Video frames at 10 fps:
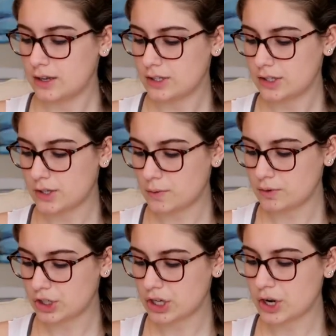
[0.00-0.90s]
So I'm
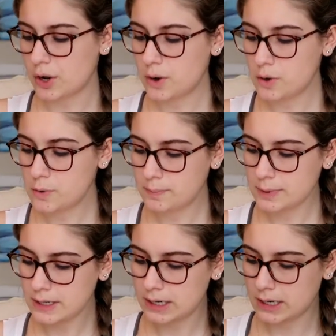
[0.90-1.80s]
just gonna
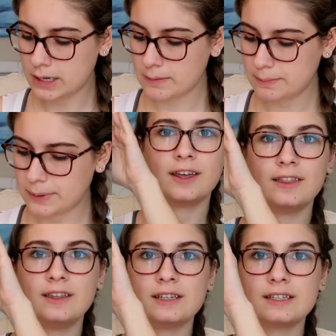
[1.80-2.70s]
open it up.
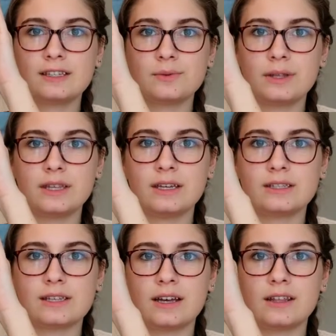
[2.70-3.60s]
This is what the
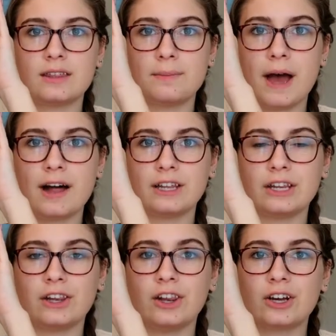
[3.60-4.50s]
inside of the
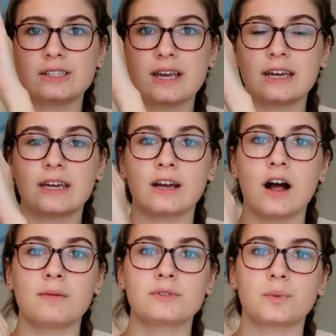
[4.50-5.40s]
palette looks like. It
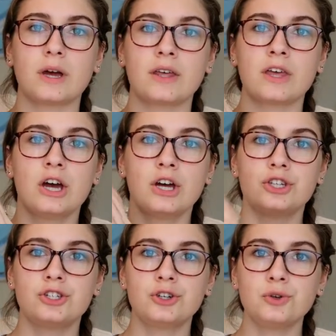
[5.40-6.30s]
comes with
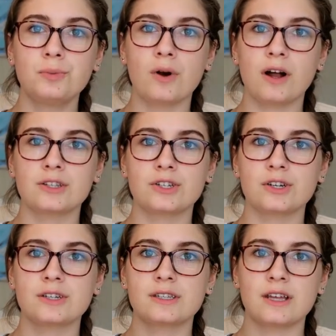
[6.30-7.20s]
2
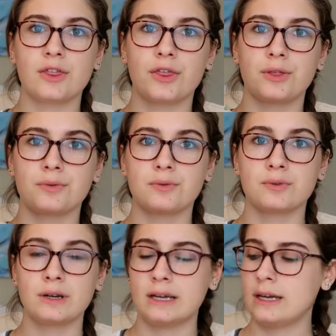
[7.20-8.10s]
bronzers and
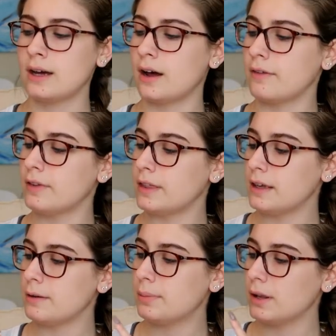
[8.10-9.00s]
3 of
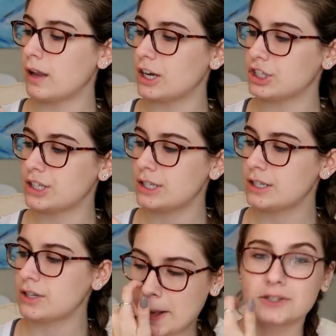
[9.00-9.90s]
the
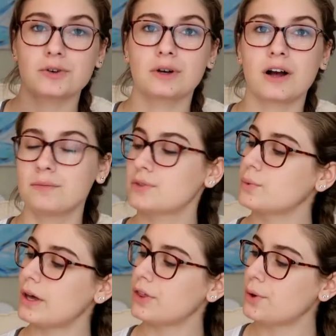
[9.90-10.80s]
blushes. So it comes
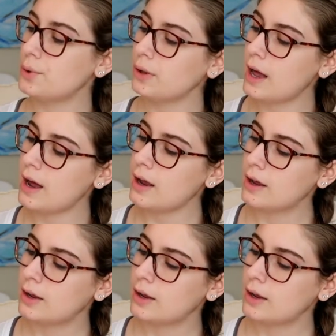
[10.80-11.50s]
with Hoola